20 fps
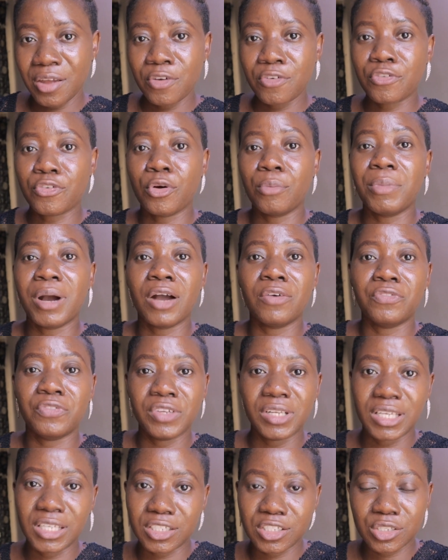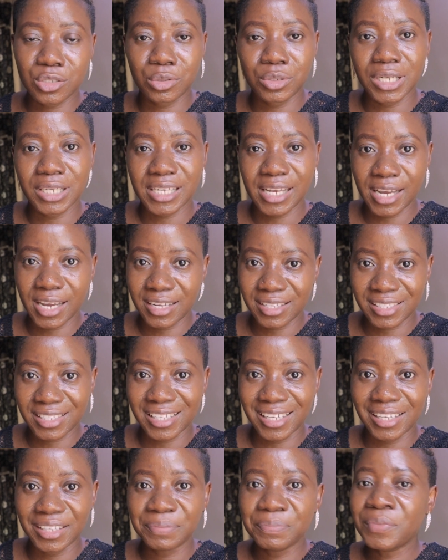from her village so that I can
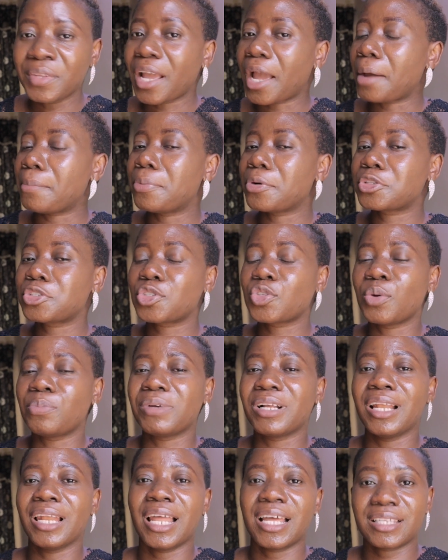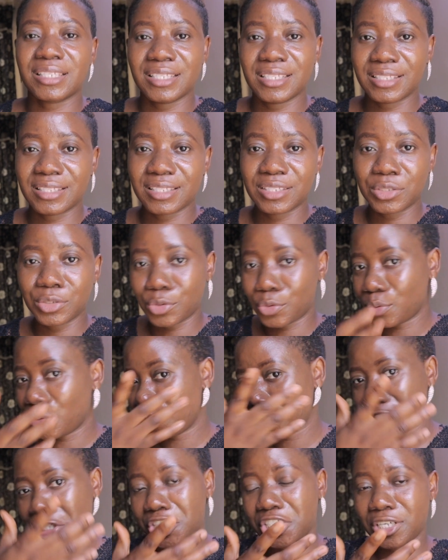sell. I bought some glasses, you know,
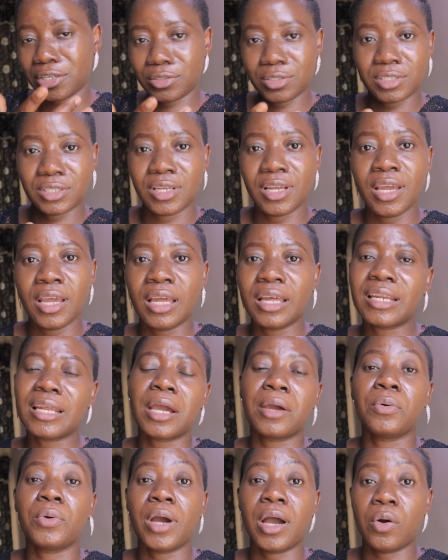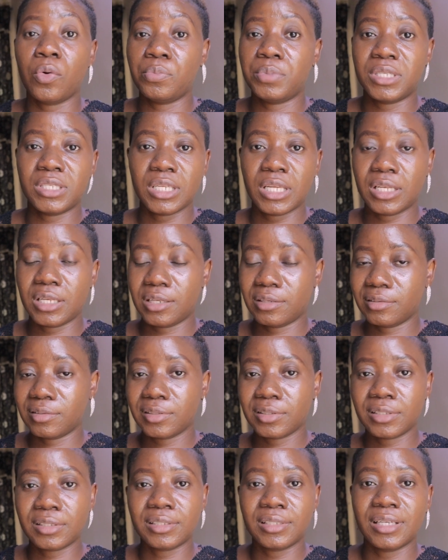shades that I, I'll be selling
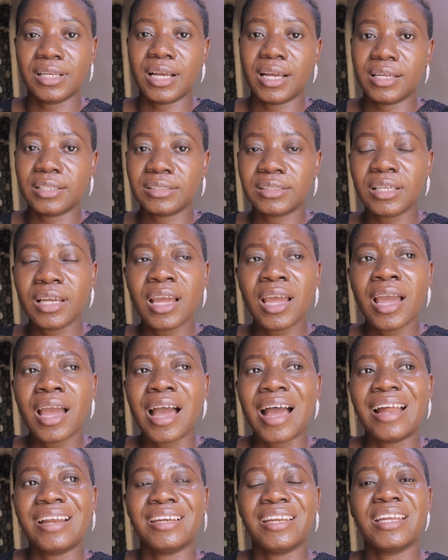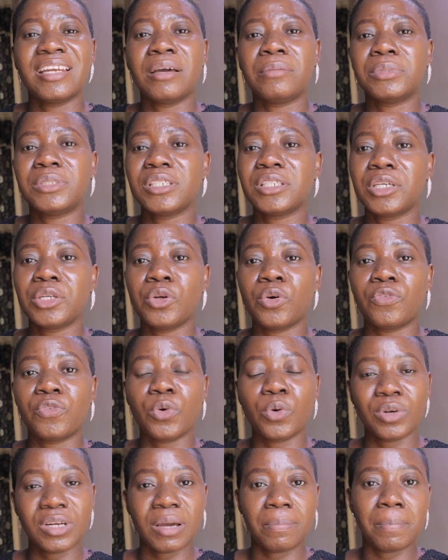guys and then i'm thinking of
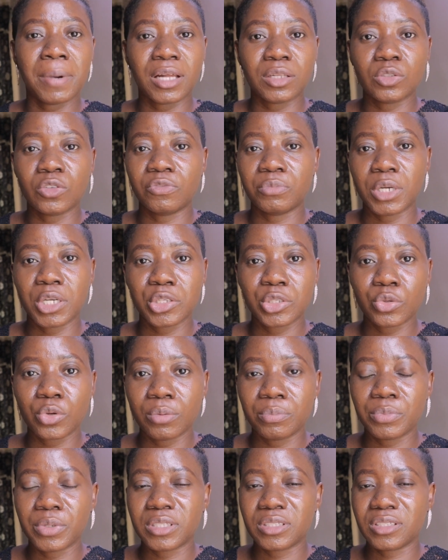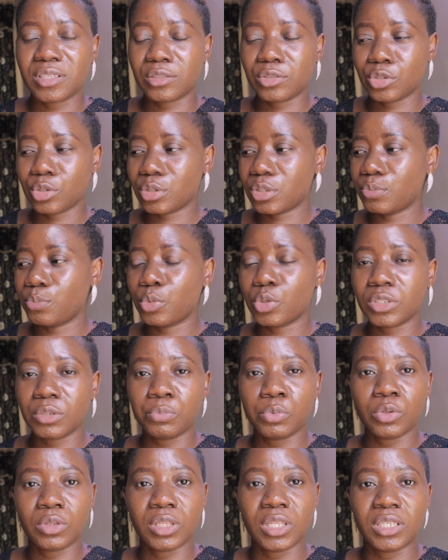other parts of my sewing business just
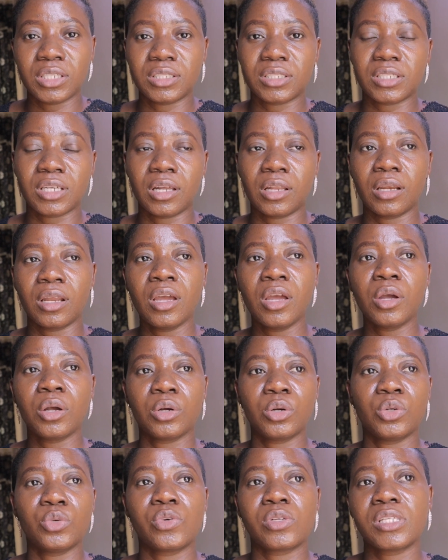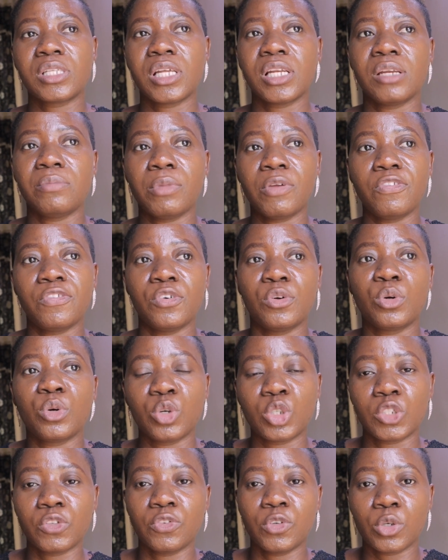multiple things and god was telling me
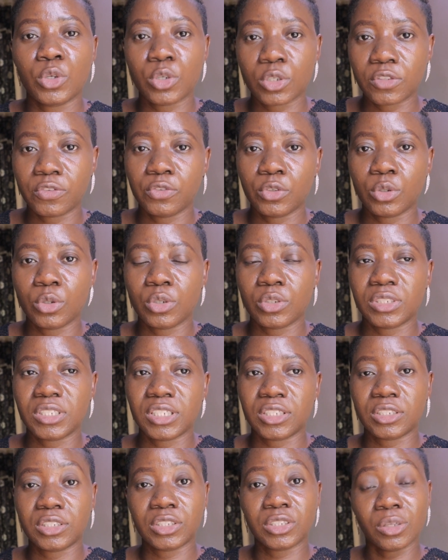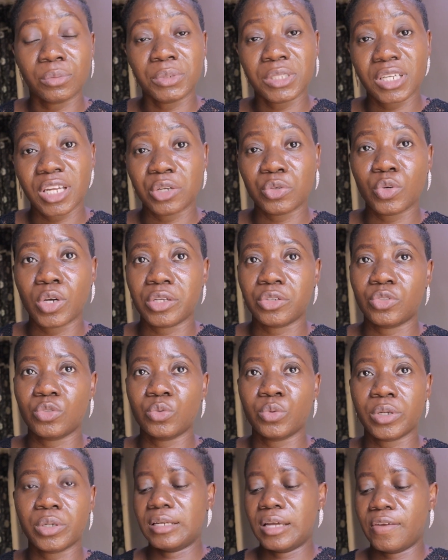focus focus focus there's something i know i do
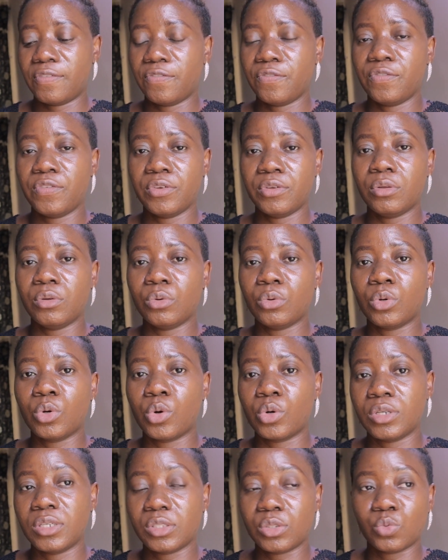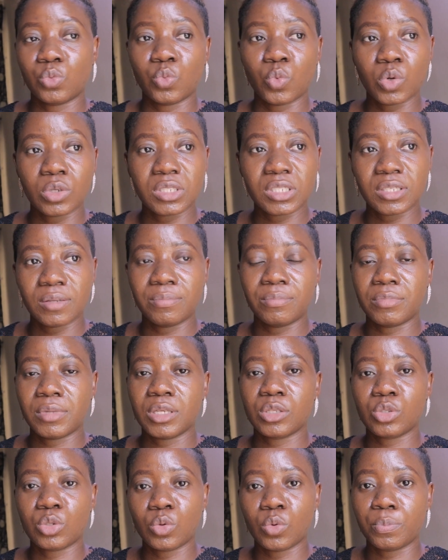well i feel god is wanting
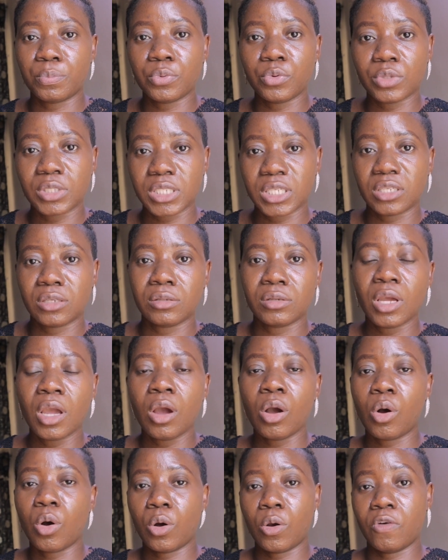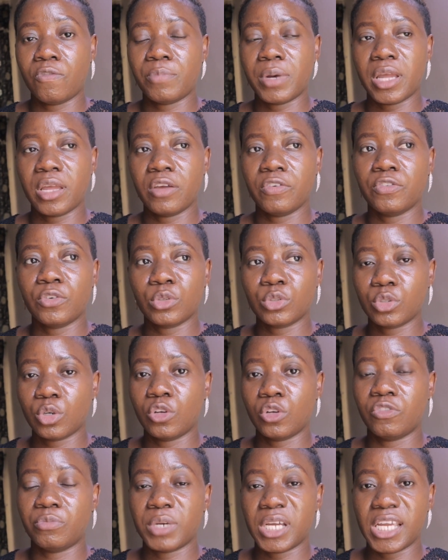me to put in all of my effort
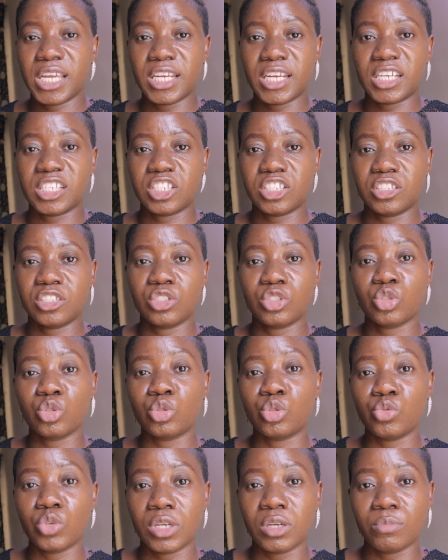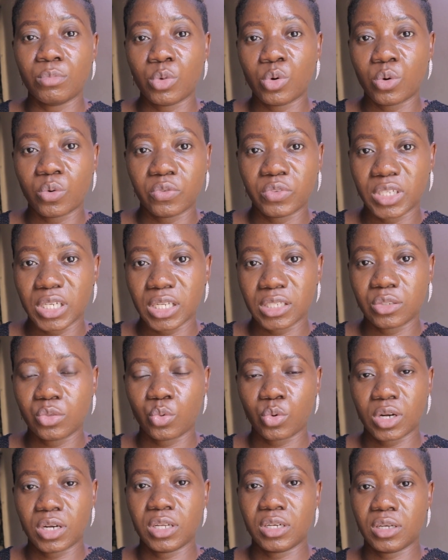all of my energy into doing more of that
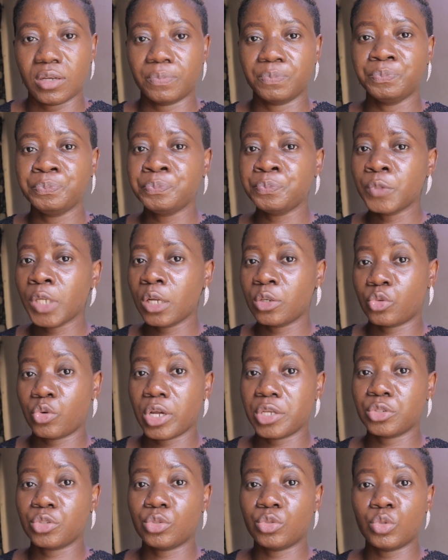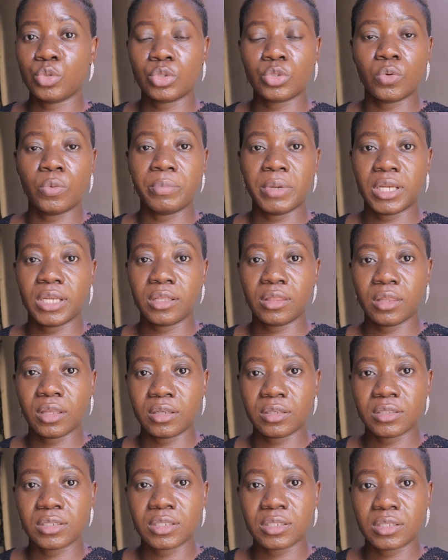rather than trying to do so many
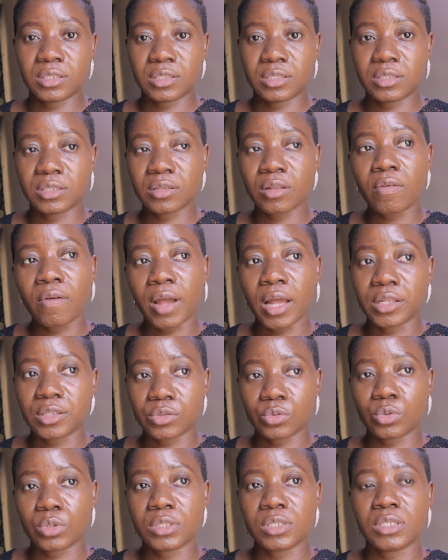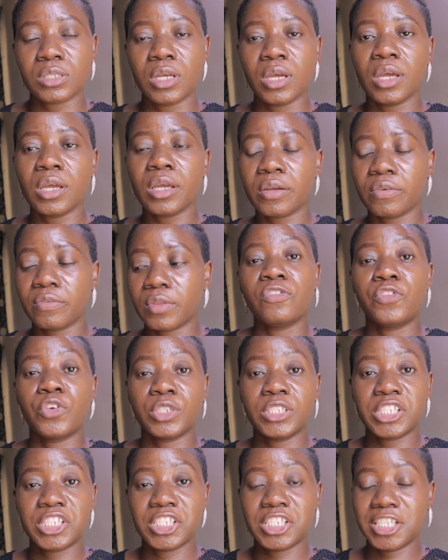things at once for
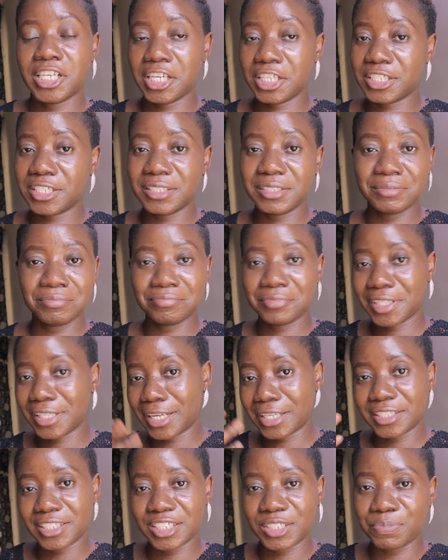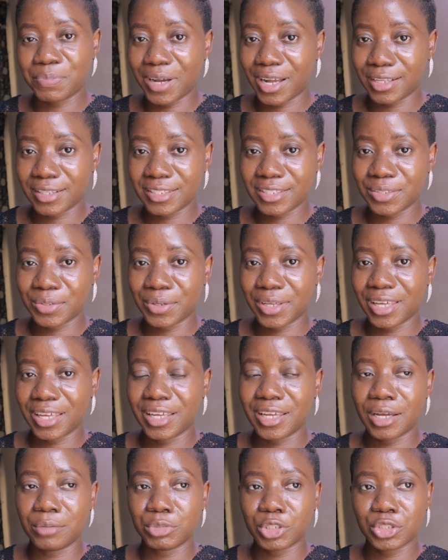the shade glasses part
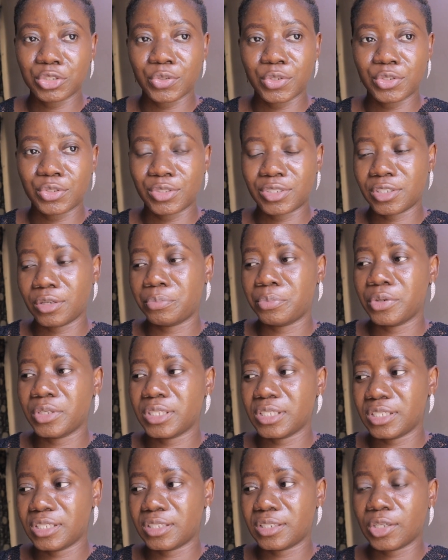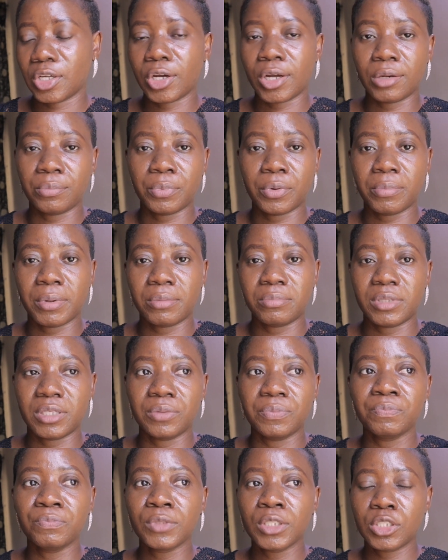okay i'm just going to separate it and
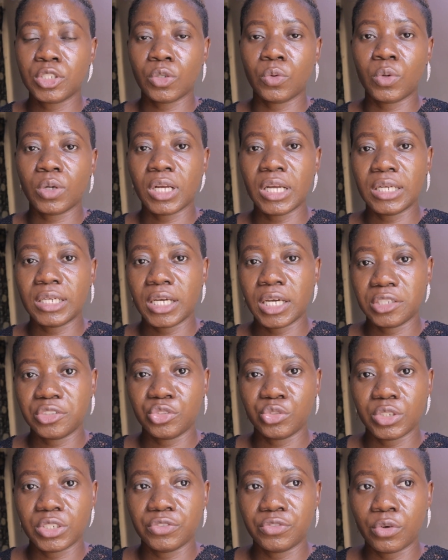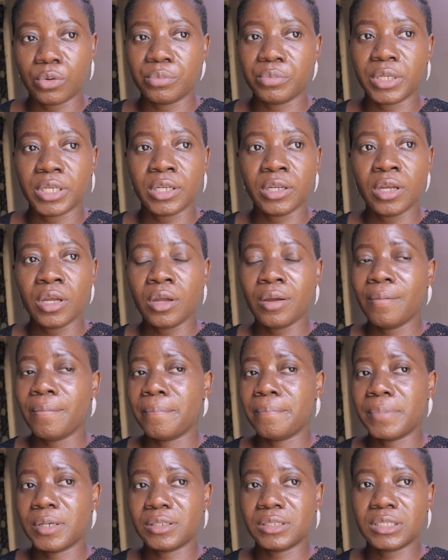probably someone can handle it for me
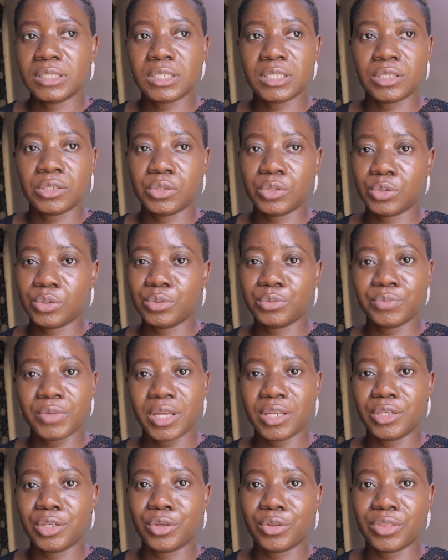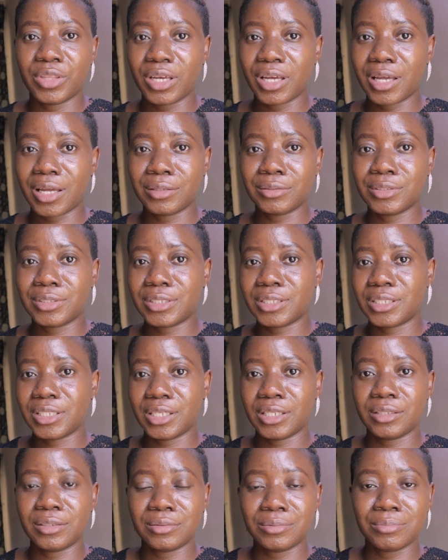but you know any other
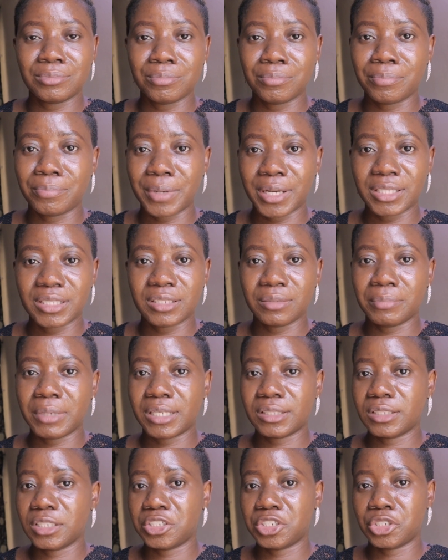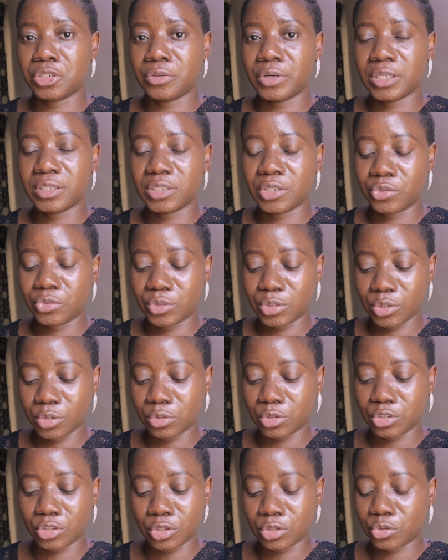thing biting my attention right now is
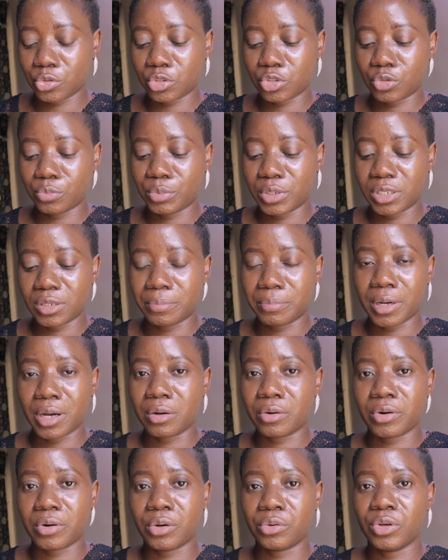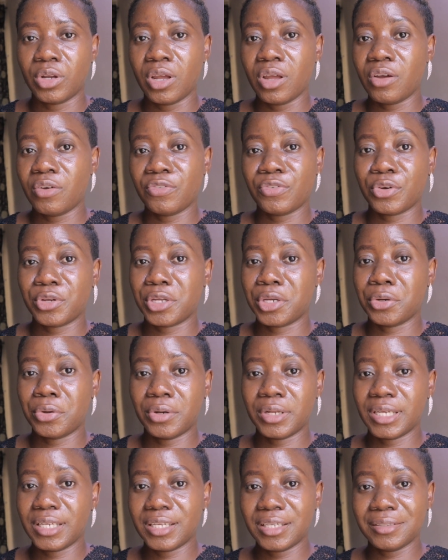just going to be in the background for the
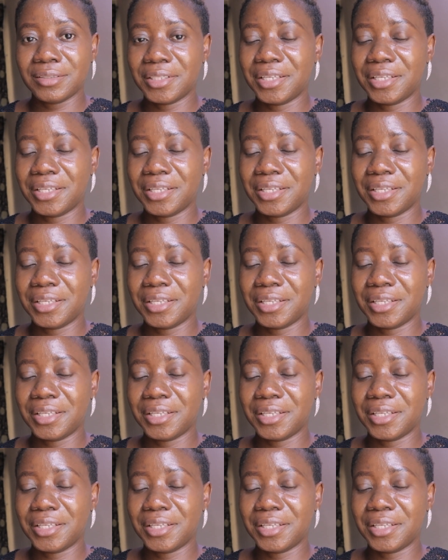honey